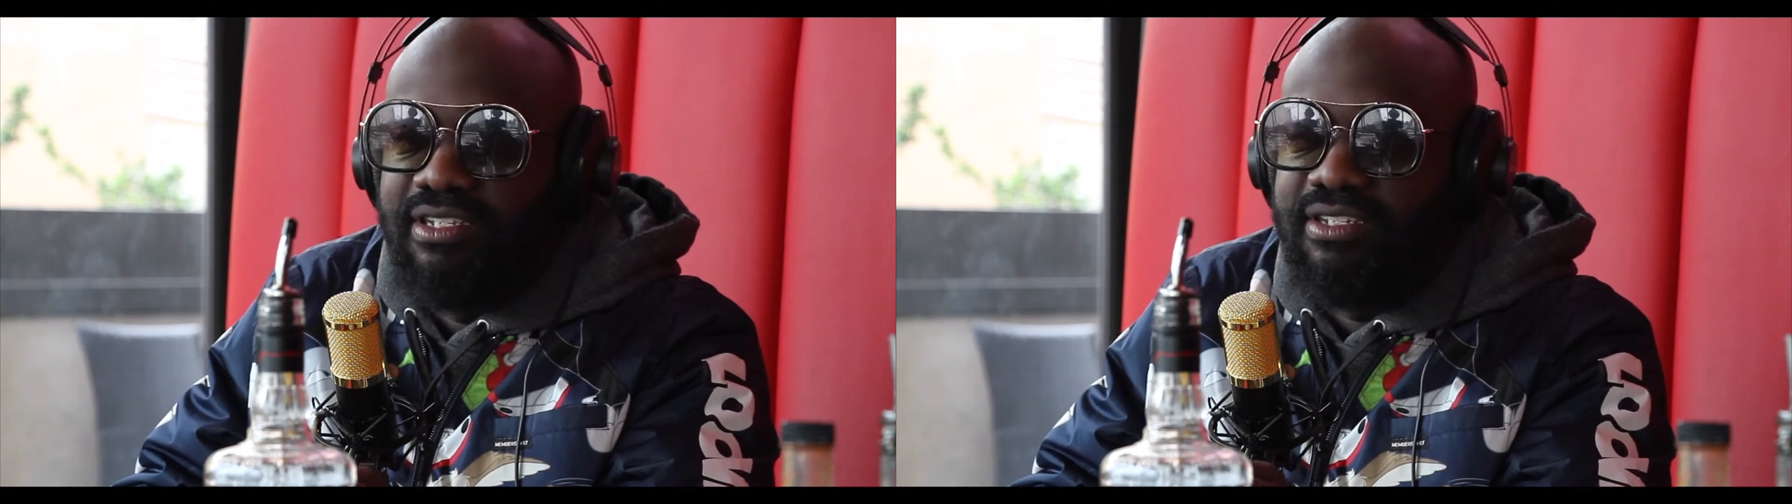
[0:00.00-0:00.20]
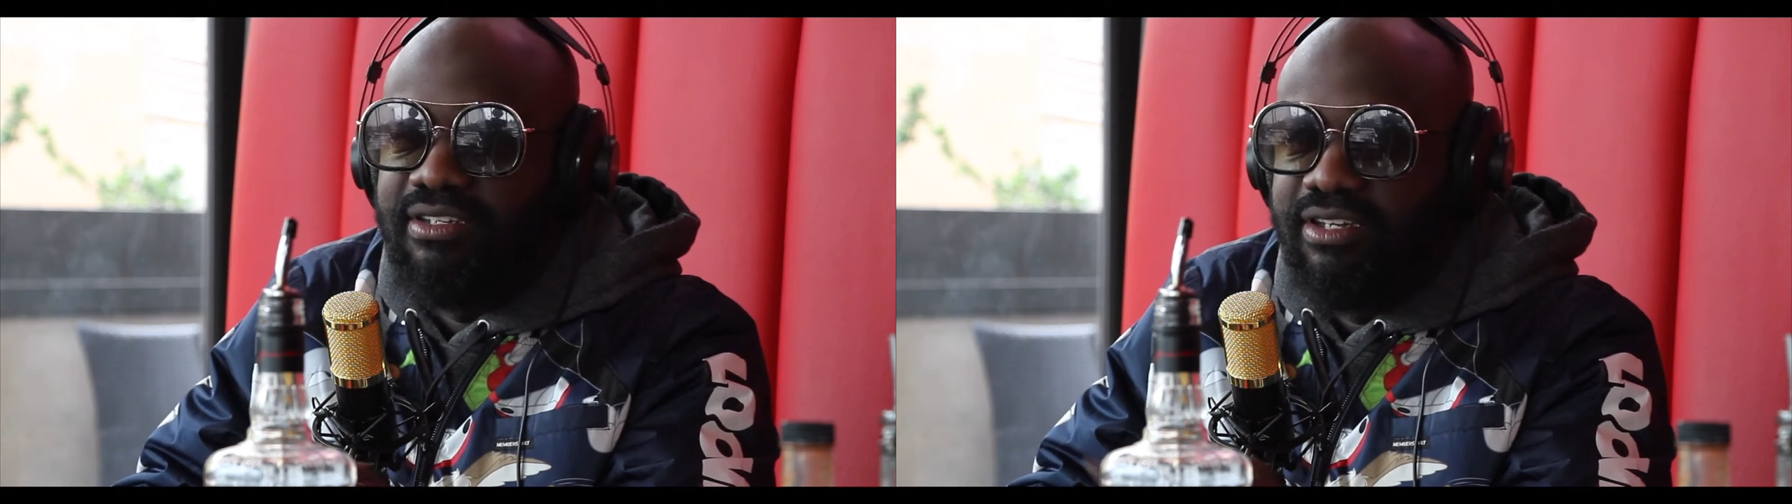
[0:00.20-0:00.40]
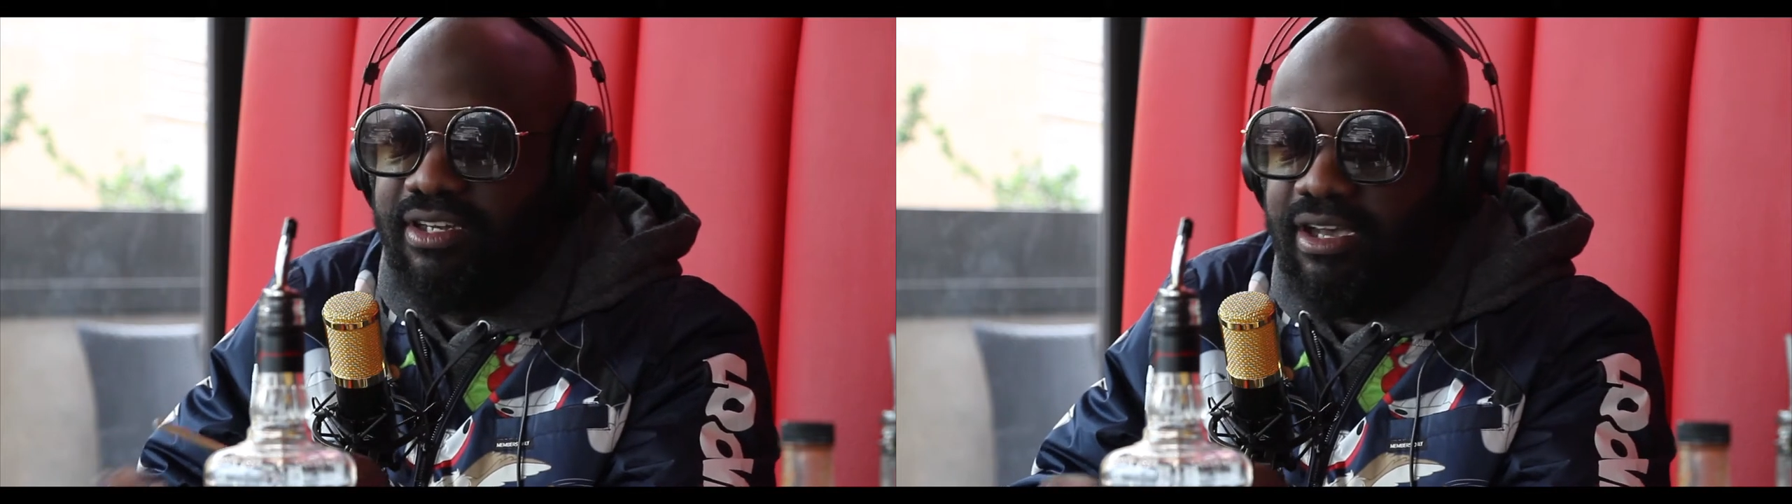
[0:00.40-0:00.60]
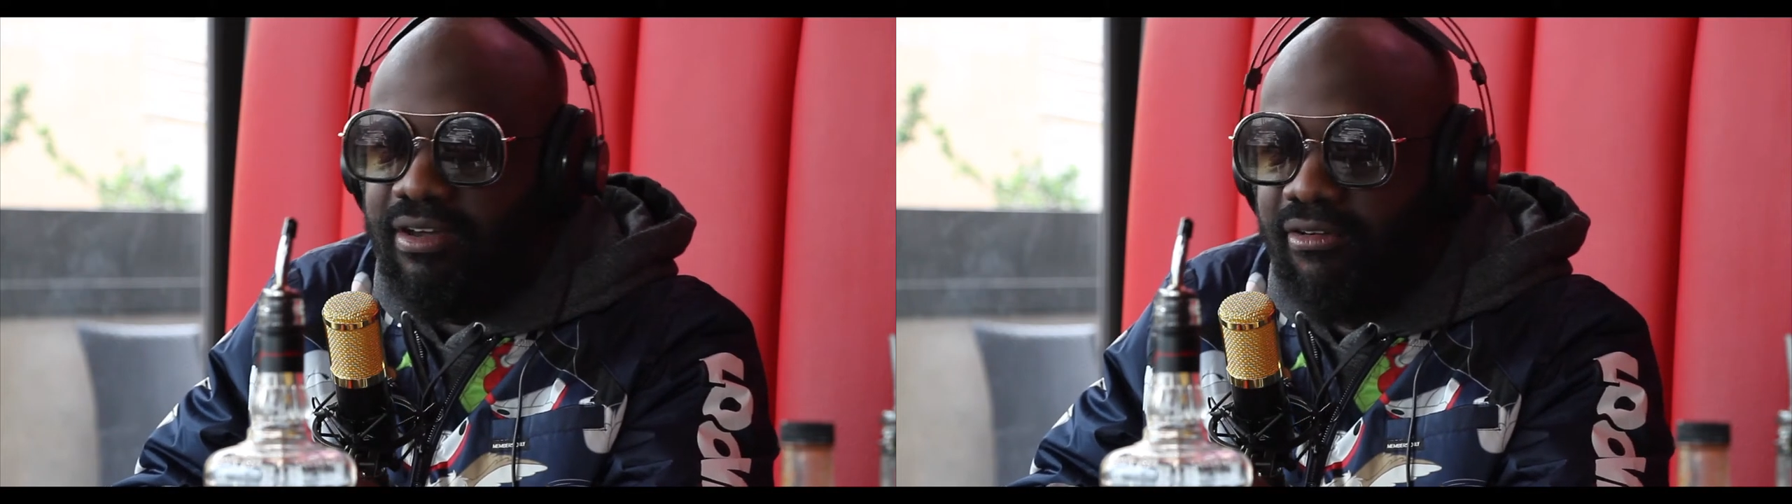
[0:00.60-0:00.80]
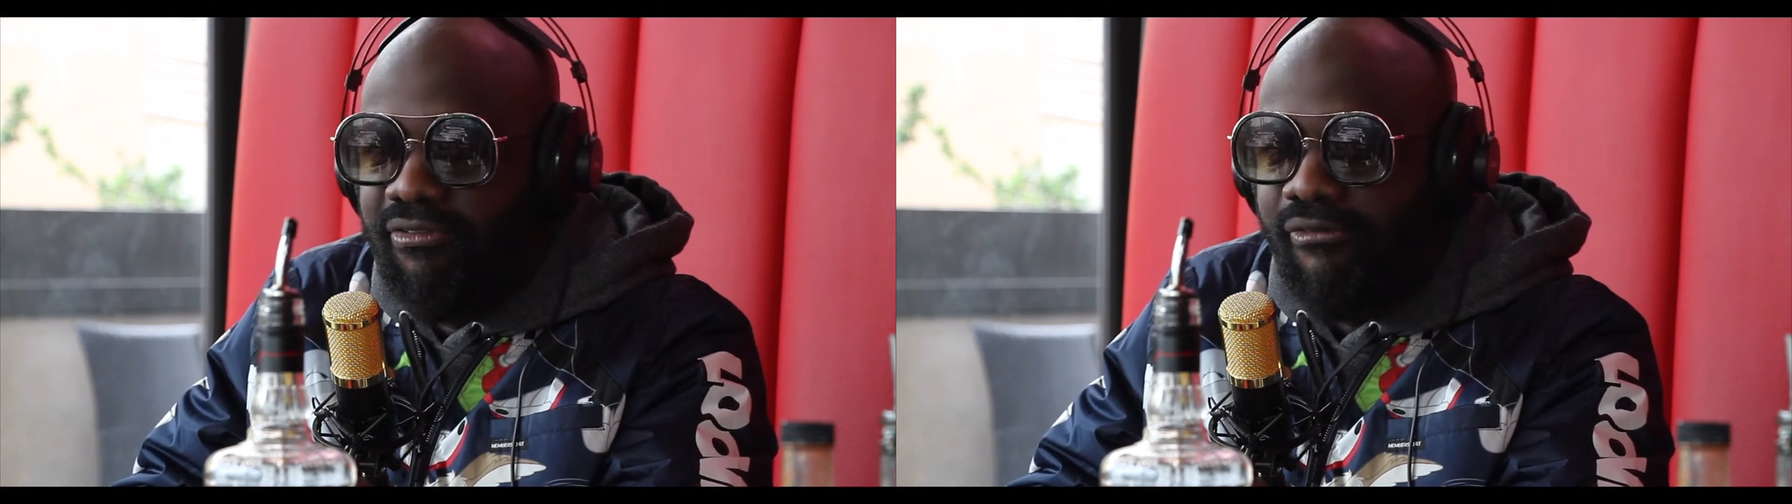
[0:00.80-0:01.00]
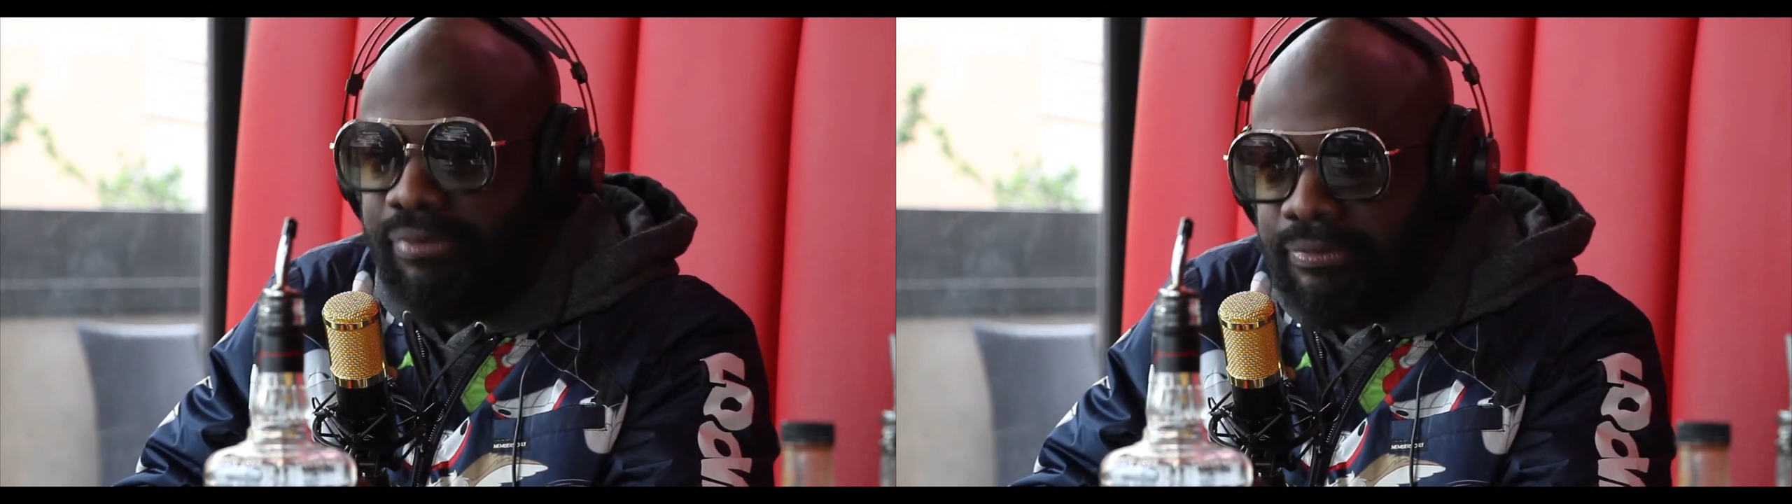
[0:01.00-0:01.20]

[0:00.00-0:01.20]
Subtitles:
listening to the Dolph